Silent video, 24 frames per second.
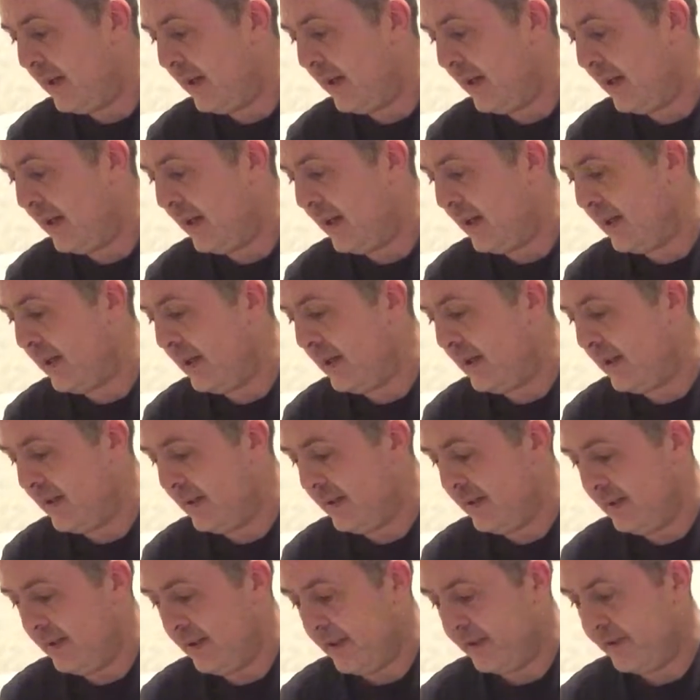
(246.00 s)

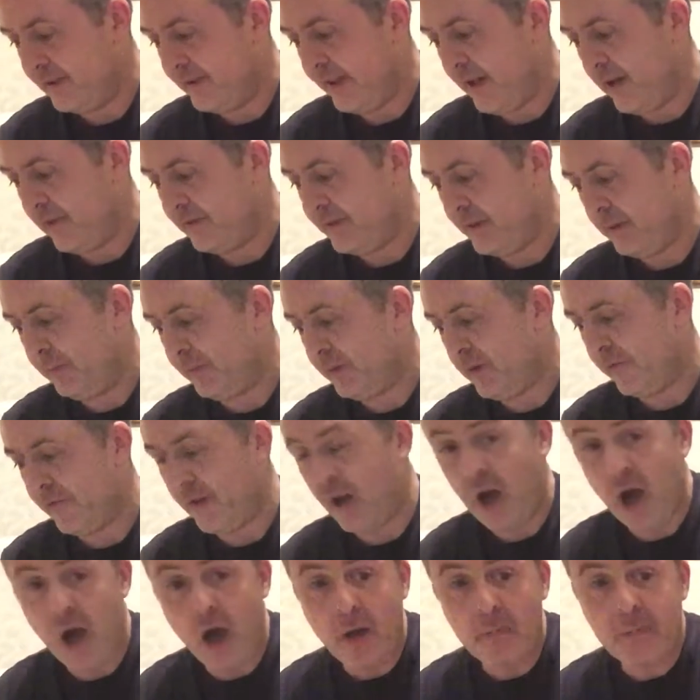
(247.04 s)
And let's see, obviously we've got the
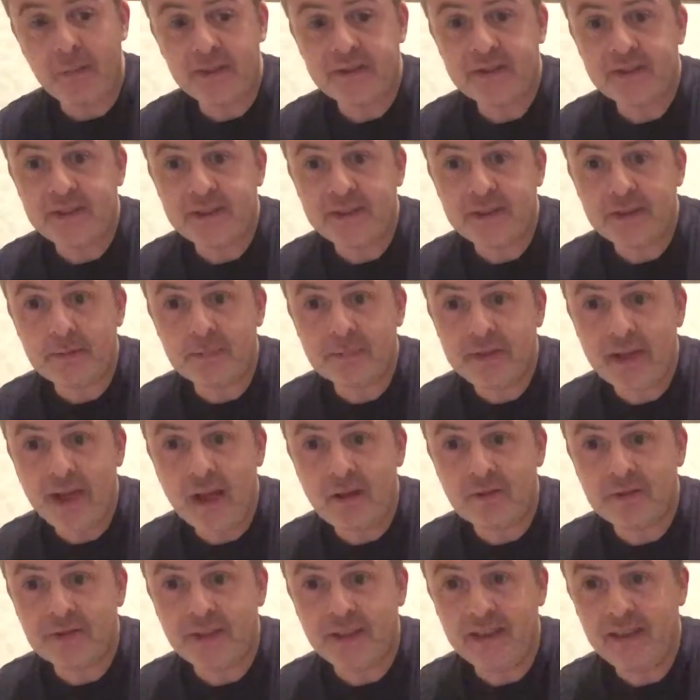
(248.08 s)
armoured systems
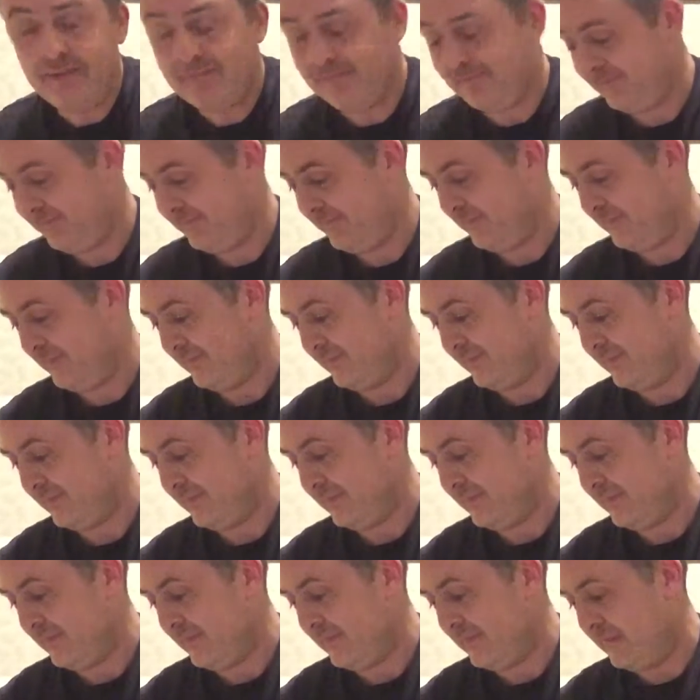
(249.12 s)
housing.
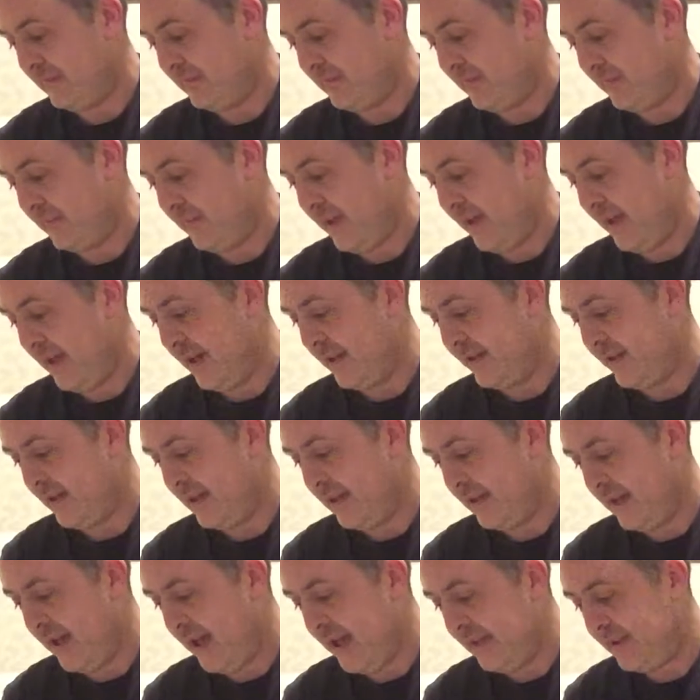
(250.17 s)
There is a
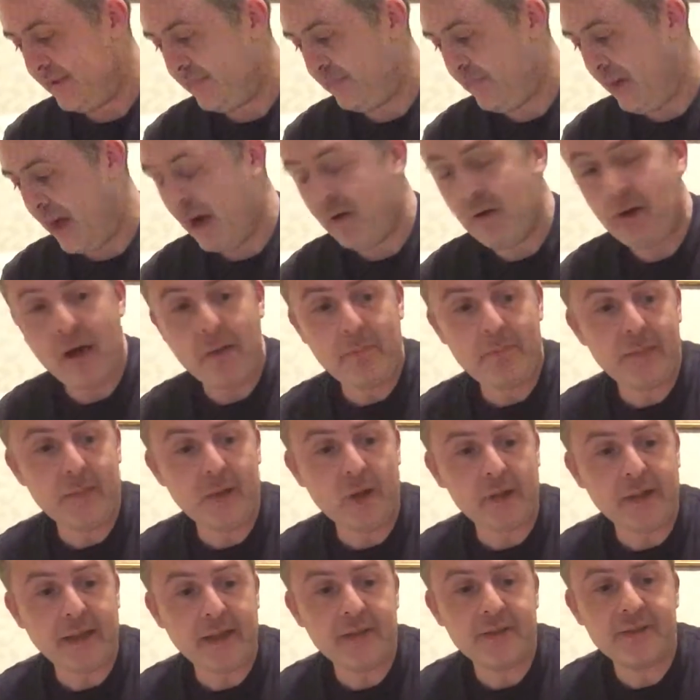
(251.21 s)
light power
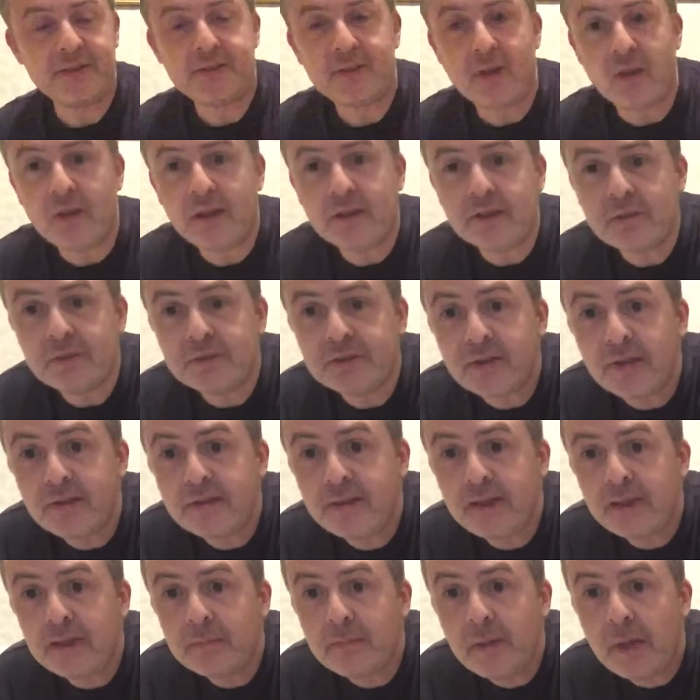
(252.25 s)
plug-in socket, which I
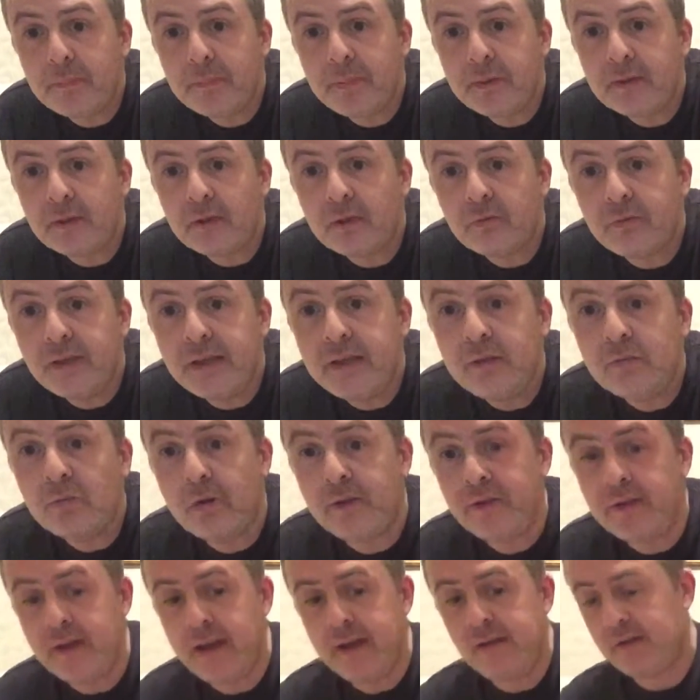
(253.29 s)
think might be the green
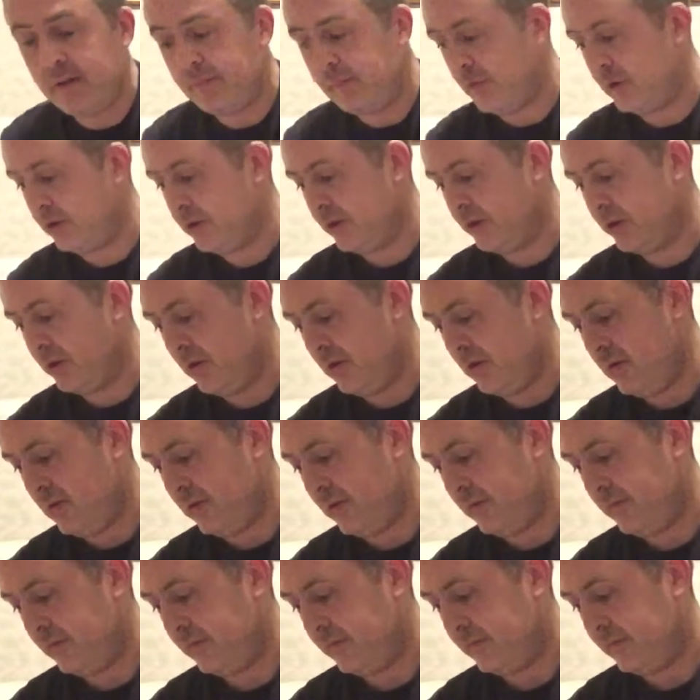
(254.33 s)
one there, I'm not sure.
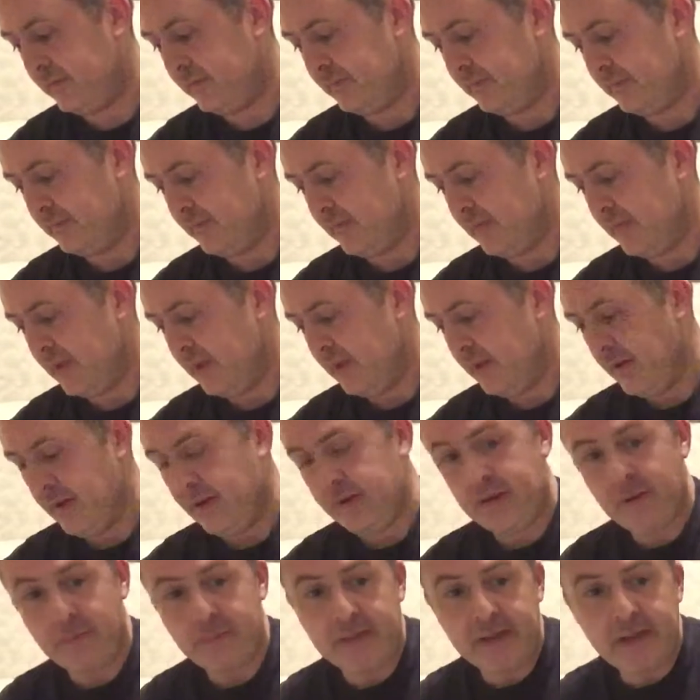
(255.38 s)

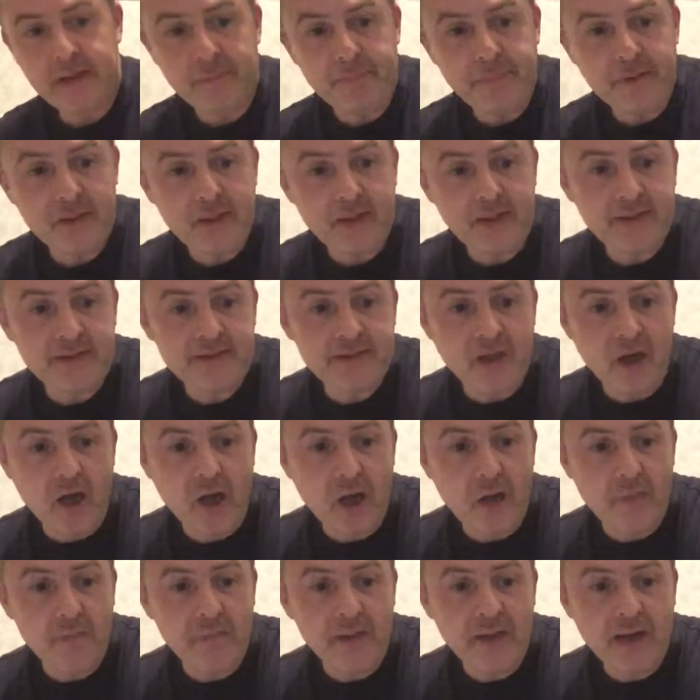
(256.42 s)
The manipulator
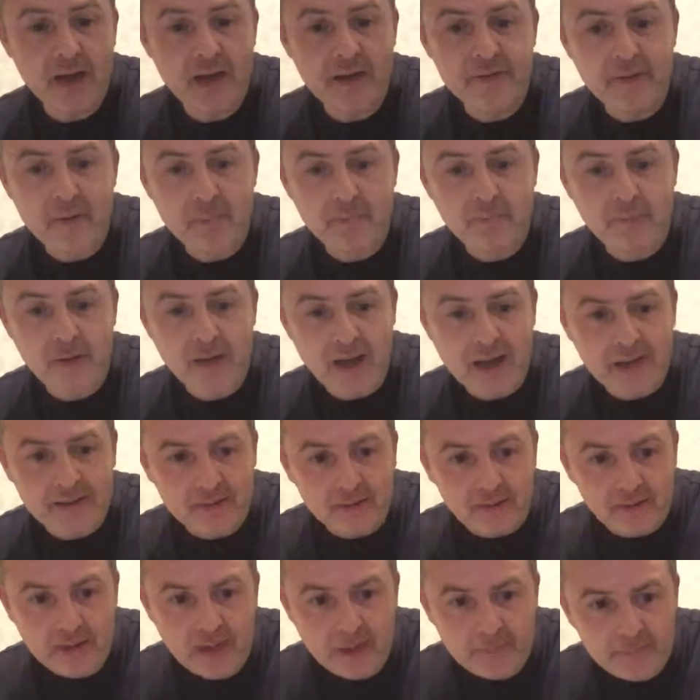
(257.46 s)
arm behind the
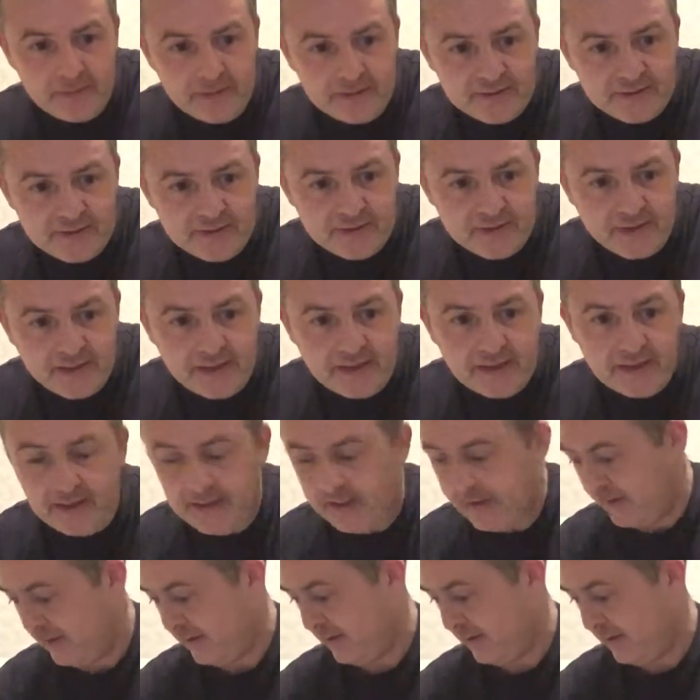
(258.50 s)
panel, let me see.